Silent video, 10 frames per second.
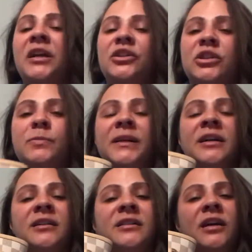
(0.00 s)
just
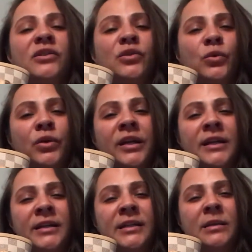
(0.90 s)
because azure
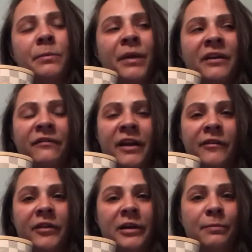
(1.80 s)
is my
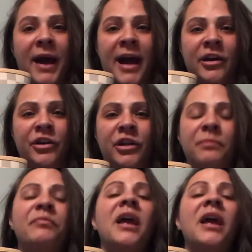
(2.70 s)
favorite pattern.